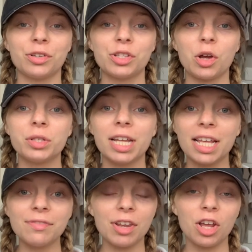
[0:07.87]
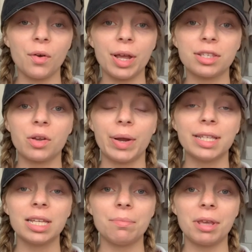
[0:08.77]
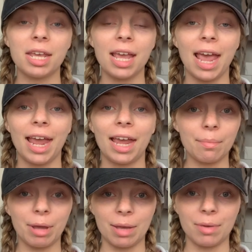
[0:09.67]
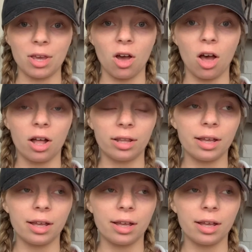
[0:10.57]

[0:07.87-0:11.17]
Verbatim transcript: So today's video is going to be a baby haul